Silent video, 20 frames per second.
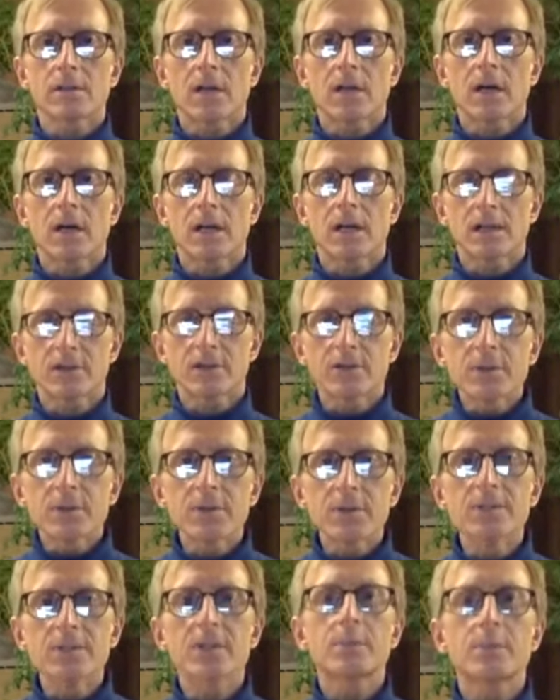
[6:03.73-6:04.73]

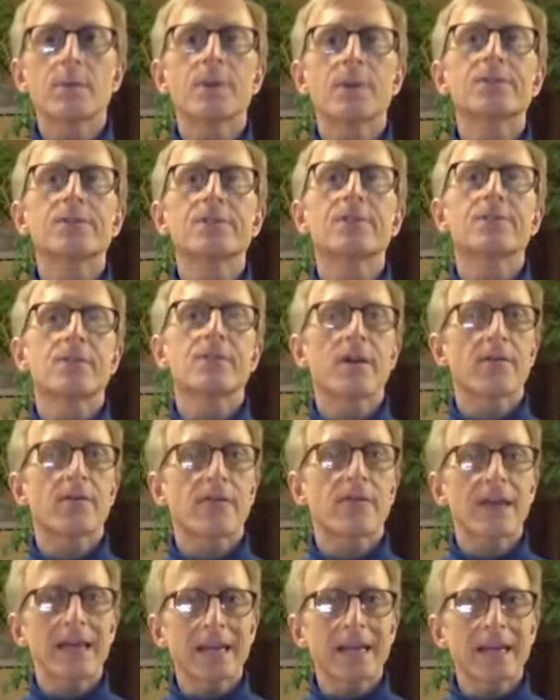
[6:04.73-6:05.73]
intrinsic muscles of the
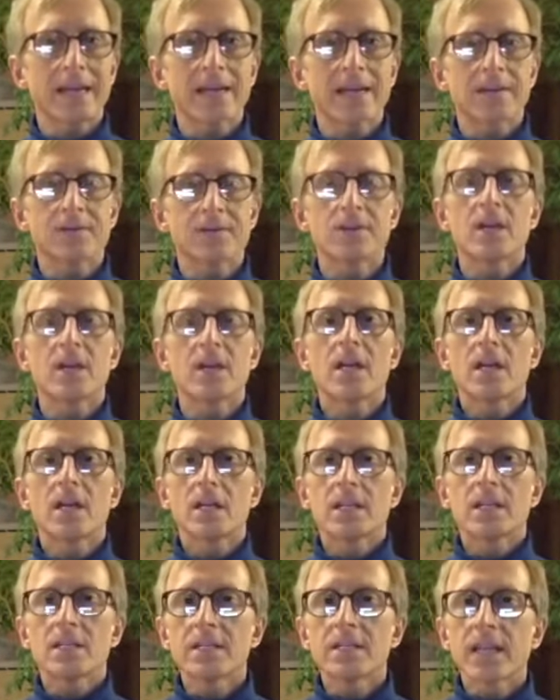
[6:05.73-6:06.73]
hands.
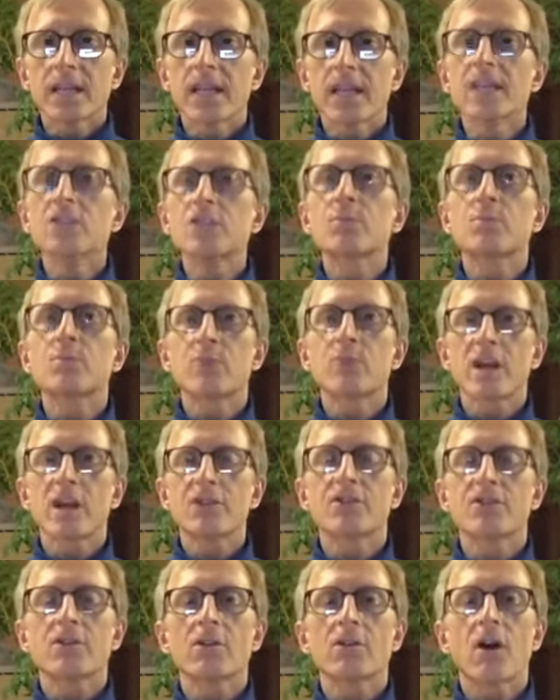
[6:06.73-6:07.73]
It takes
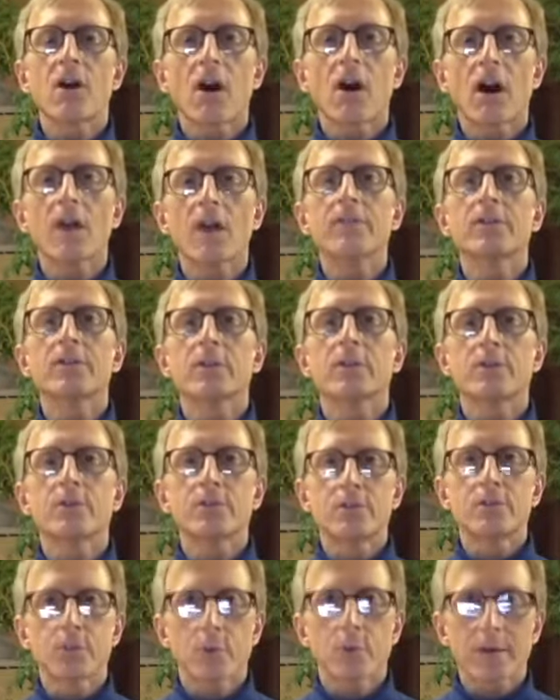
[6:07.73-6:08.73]
pressure off your
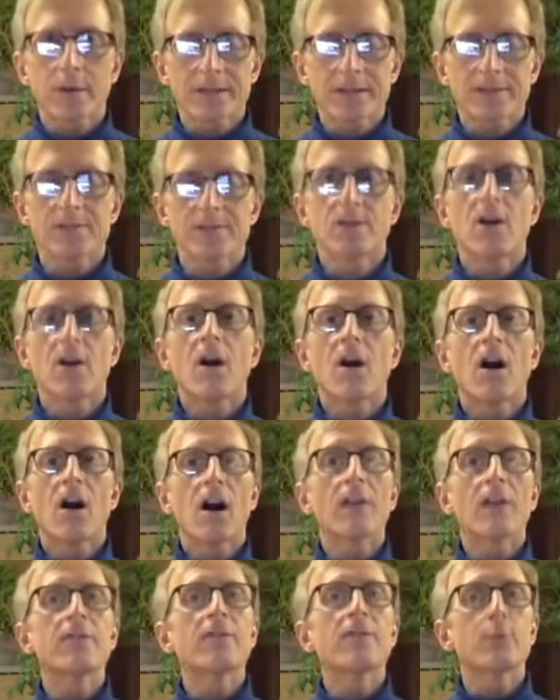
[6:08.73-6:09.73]
joints,
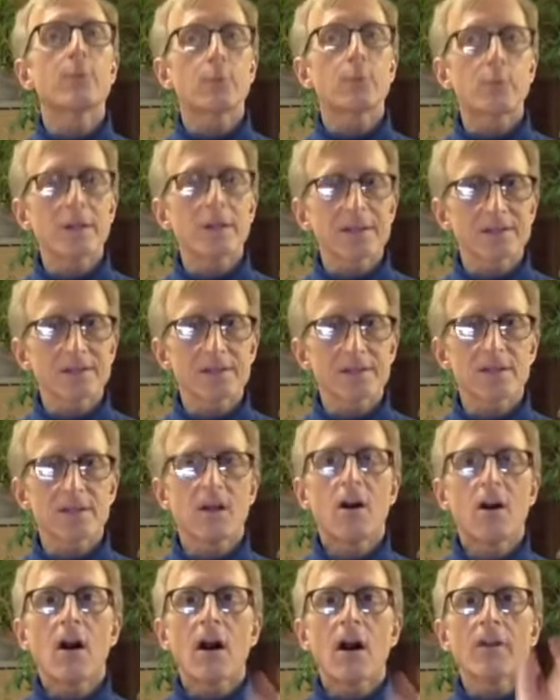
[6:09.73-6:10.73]
off the wrists,
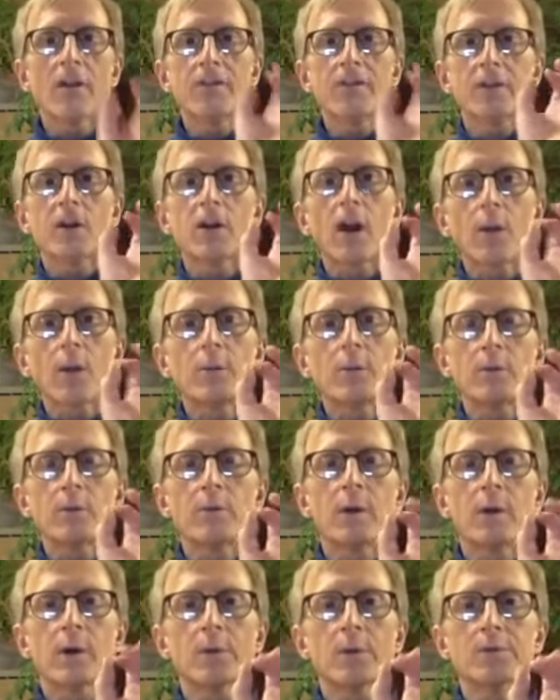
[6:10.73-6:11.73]
off the carpal
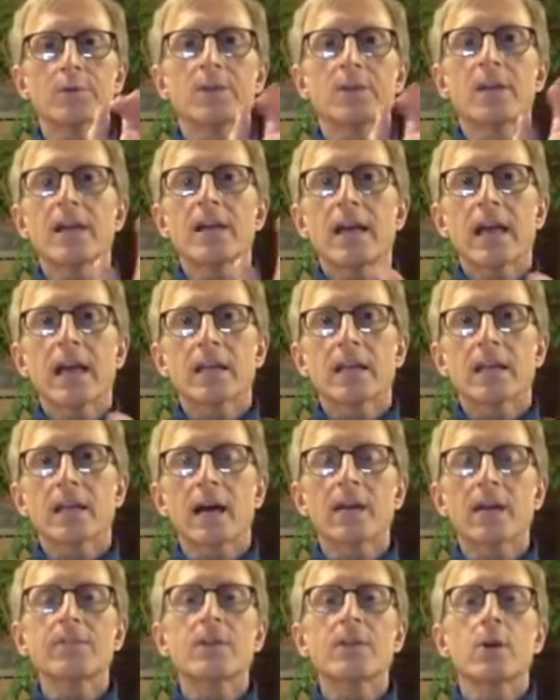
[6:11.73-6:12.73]
bones. And a
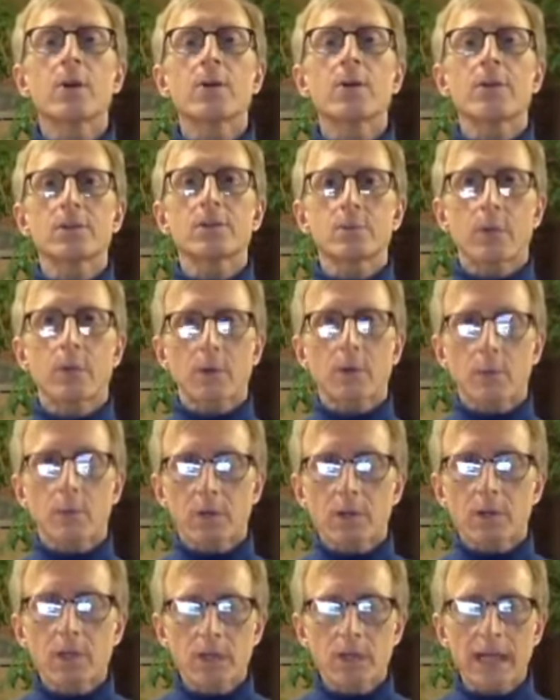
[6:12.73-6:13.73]
lot of yoga is where we're
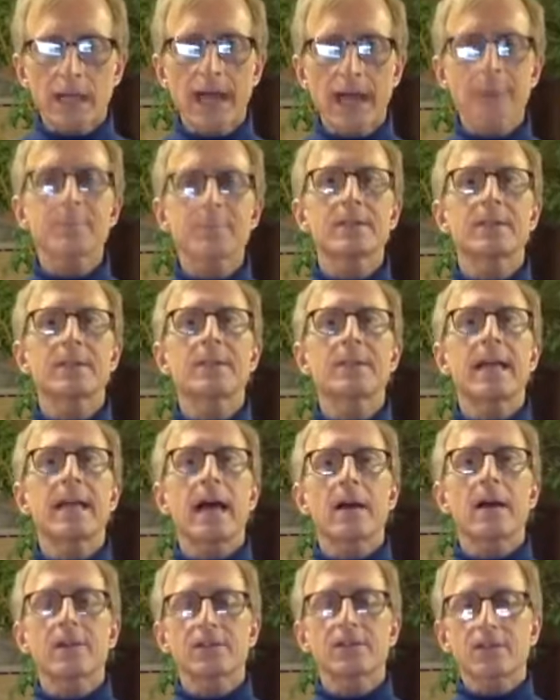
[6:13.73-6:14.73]
collapsing
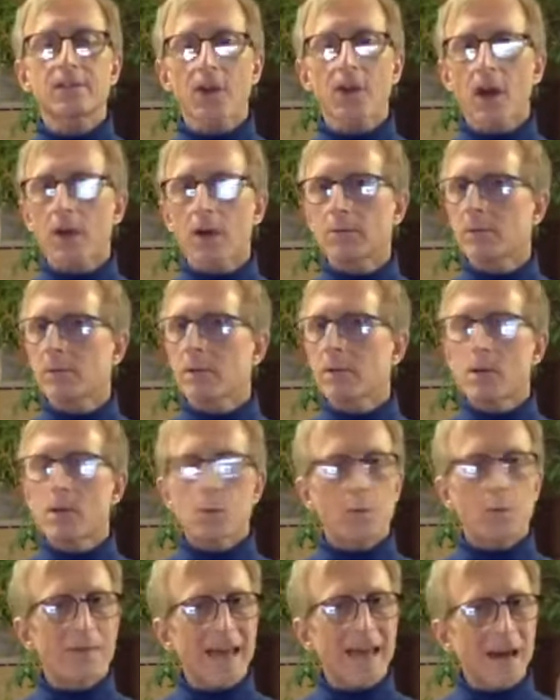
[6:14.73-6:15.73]
down. It's taught
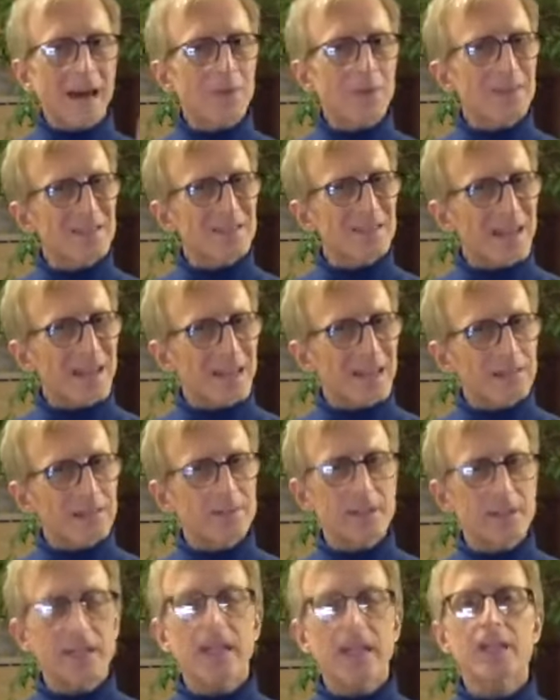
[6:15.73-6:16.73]
without this kind of
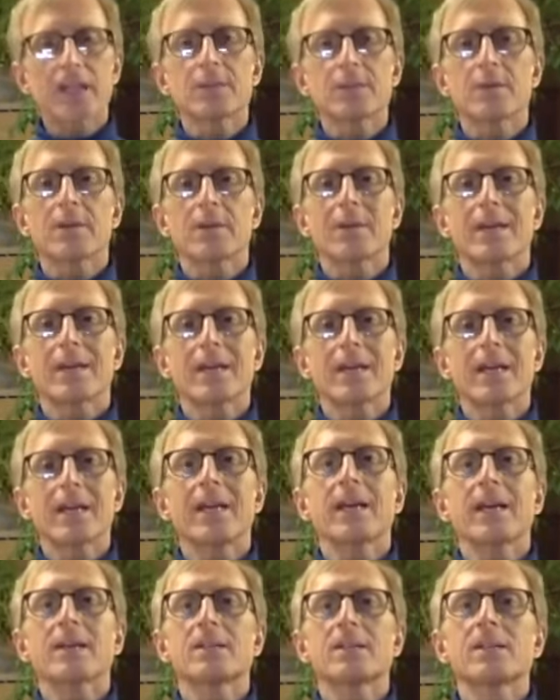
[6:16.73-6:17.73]
engagement of the
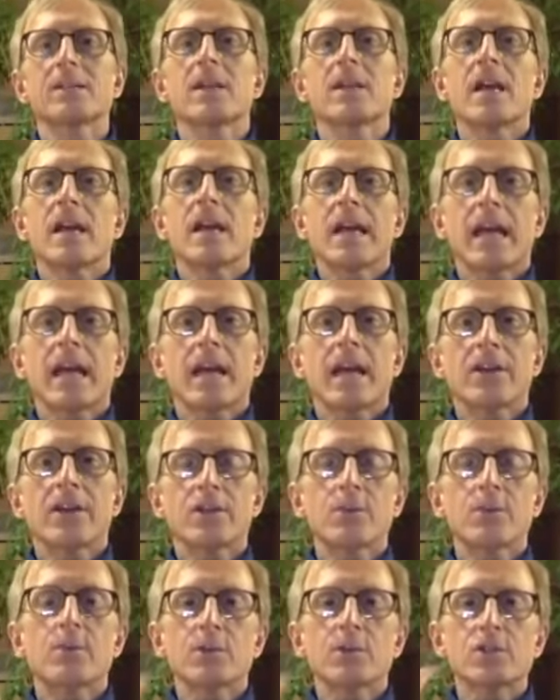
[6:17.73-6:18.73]
hands. And
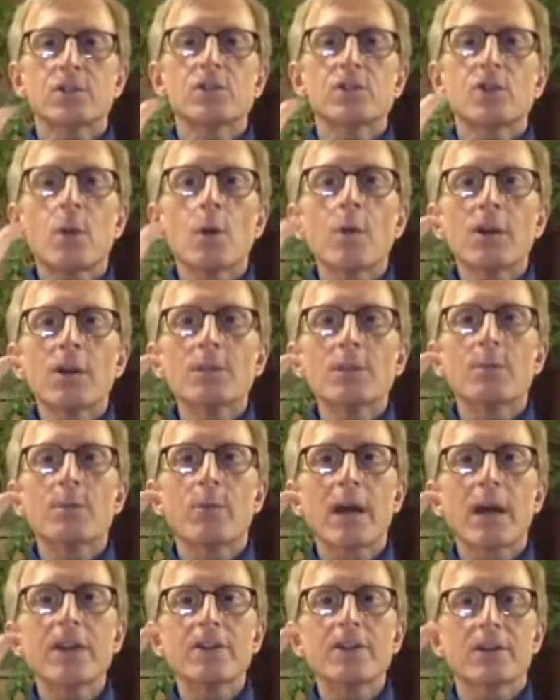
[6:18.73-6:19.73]
you put so much
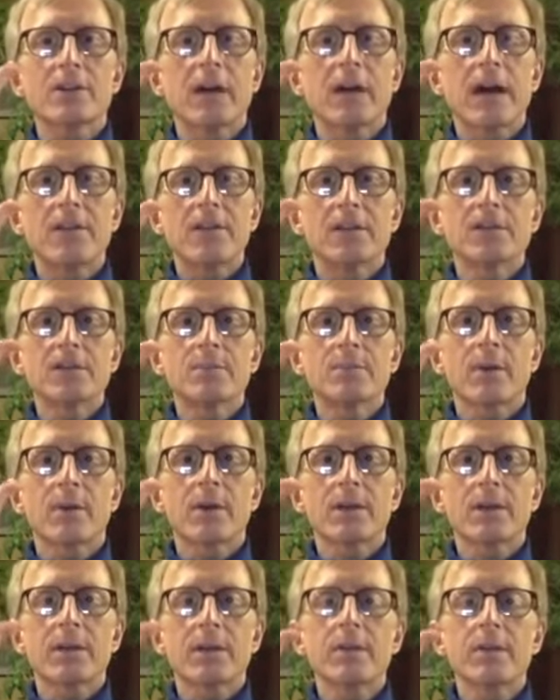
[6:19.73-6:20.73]
pressure on this part
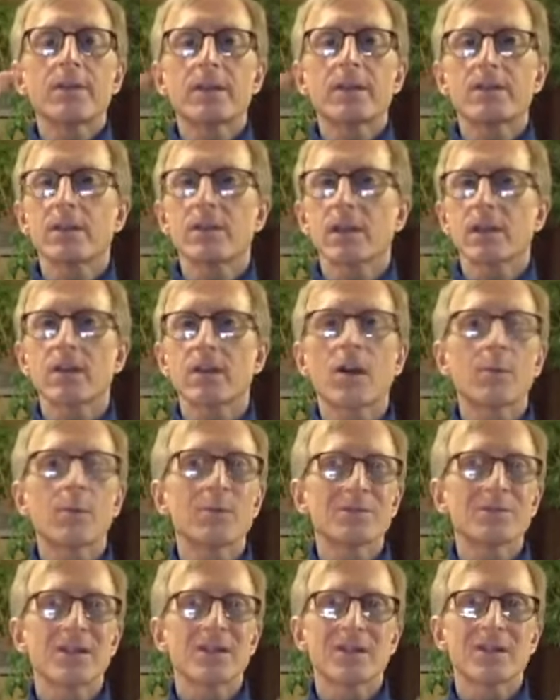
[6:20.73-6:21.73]
here that you get carpal
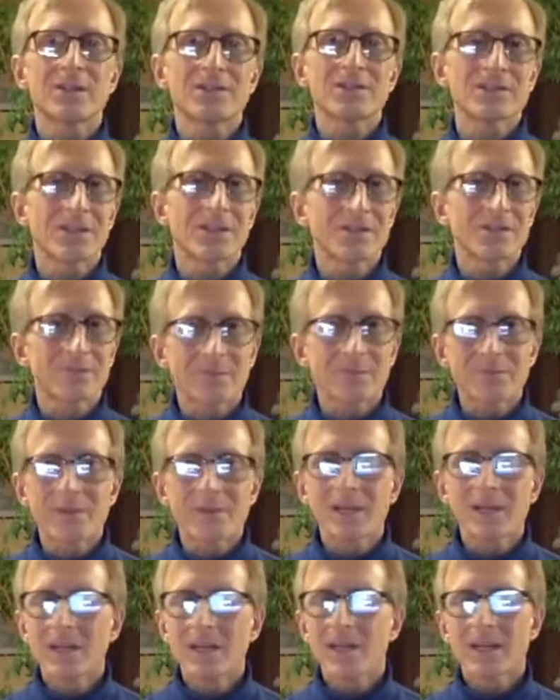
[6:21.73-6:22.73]
tunnel syndrome.
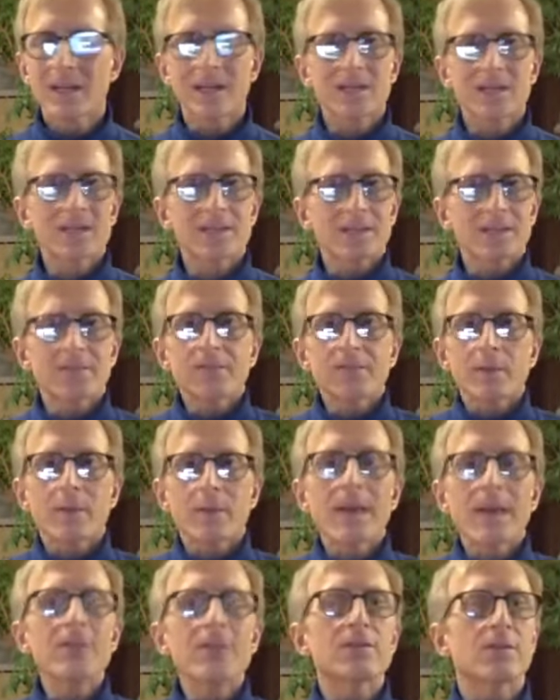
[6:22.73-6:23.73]
It gets
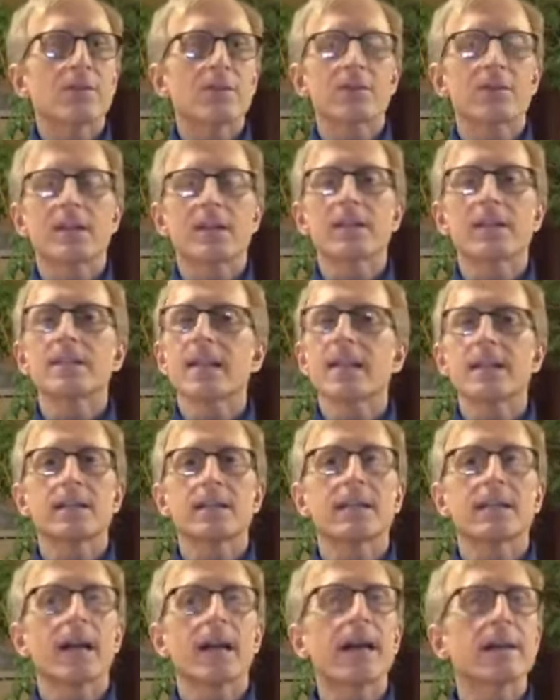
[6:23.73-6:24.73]
inflammation or you get
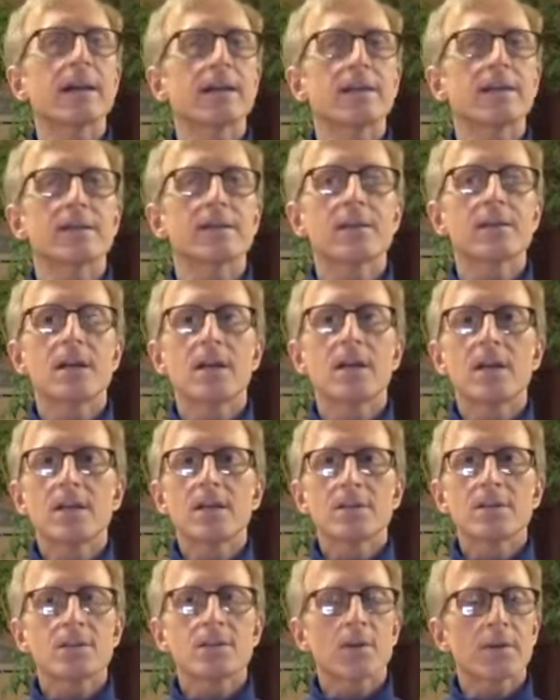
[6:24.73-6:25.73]
tendonitis.
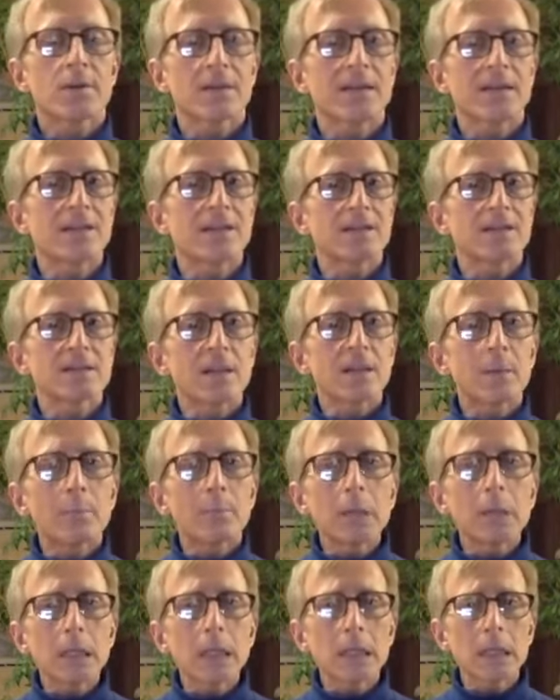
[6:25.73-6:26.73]
So it's
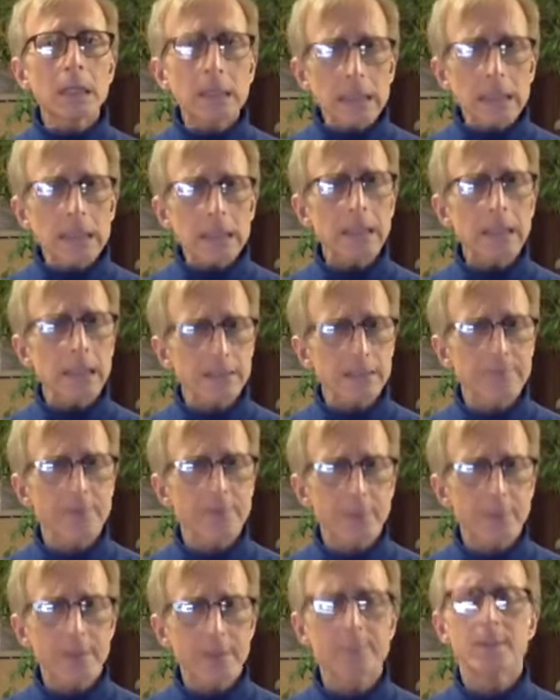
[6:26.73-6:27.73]
completely
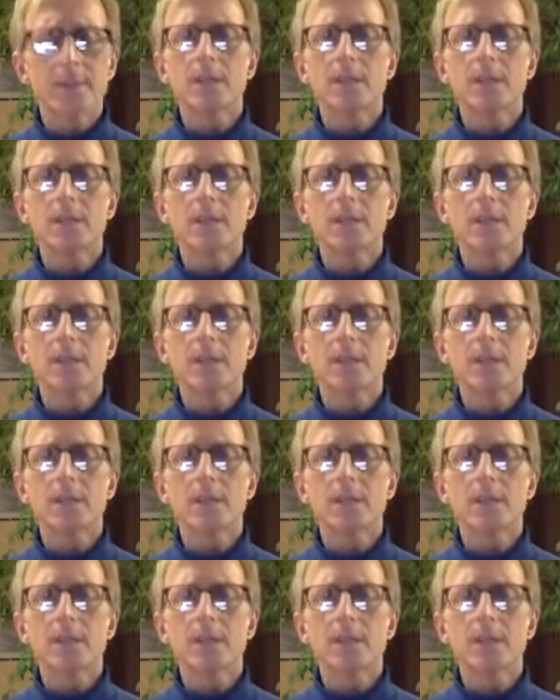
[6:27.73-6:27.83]
avoidable.